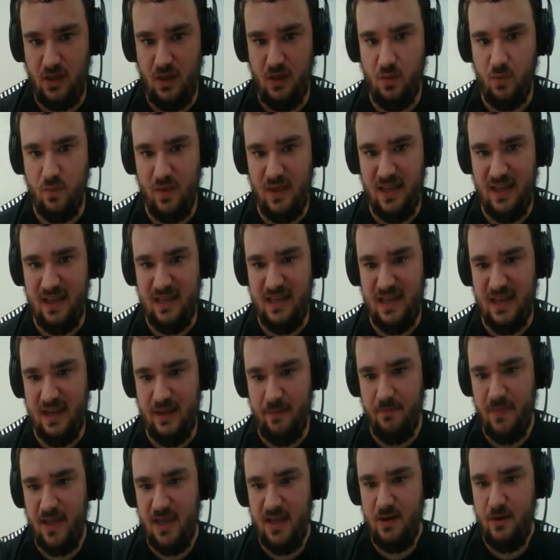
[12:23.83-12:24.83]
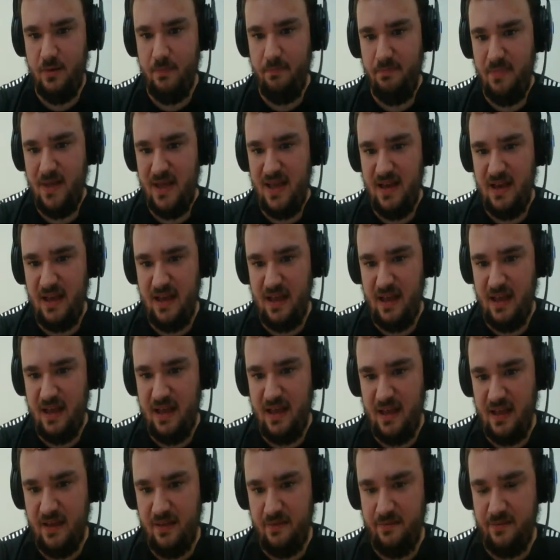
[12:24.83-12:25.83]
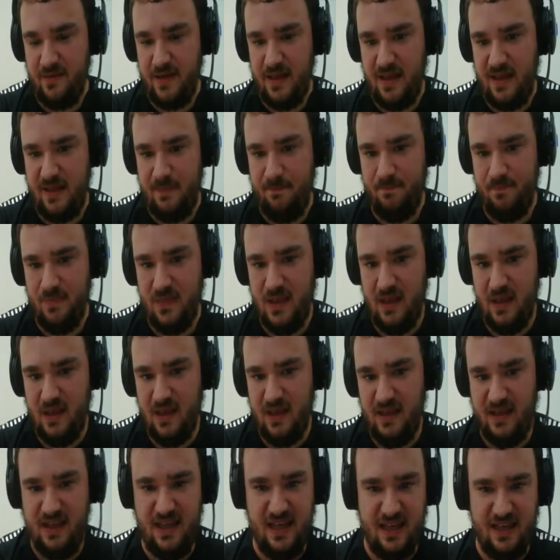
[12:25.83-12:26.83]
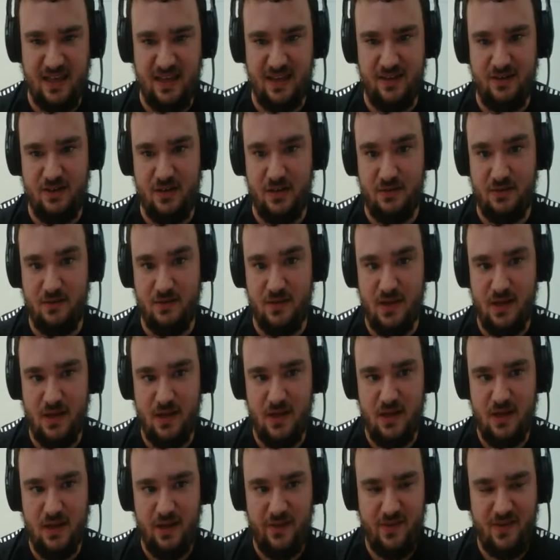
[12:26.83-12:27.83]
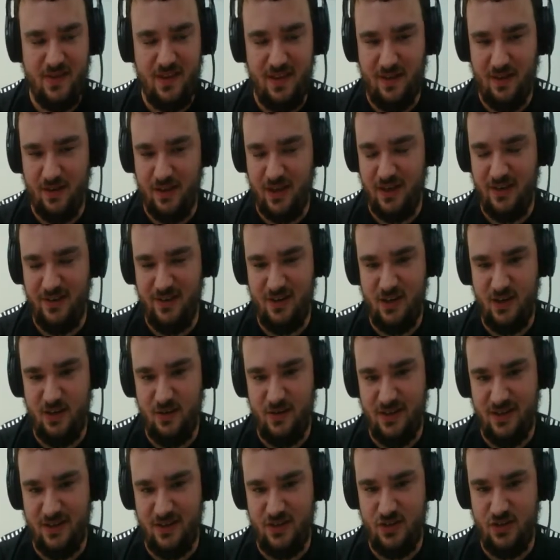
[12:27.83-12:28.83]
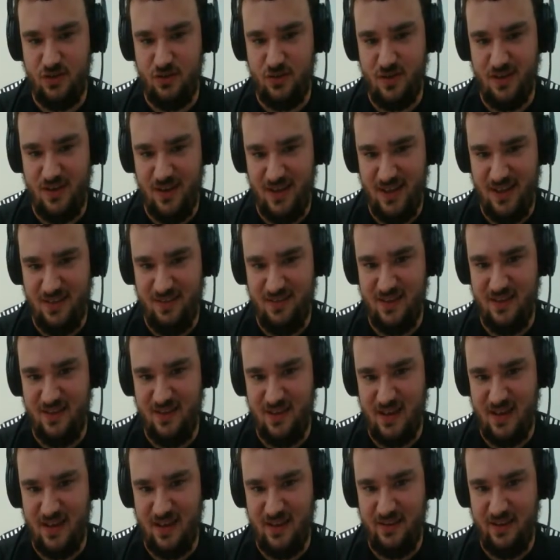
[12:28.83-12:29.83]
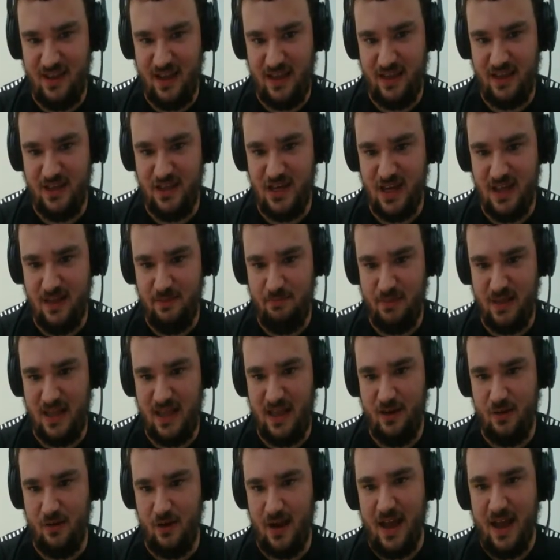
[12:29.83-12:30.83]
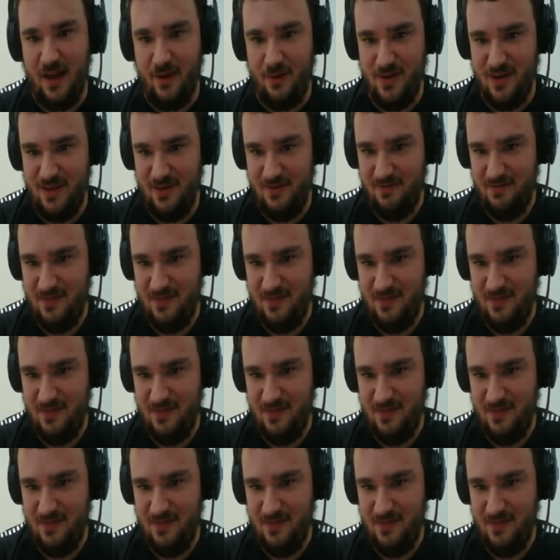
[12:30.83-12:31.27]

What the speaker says: We get a minor bit of Giga just still continuing destroying the city like a giant playground.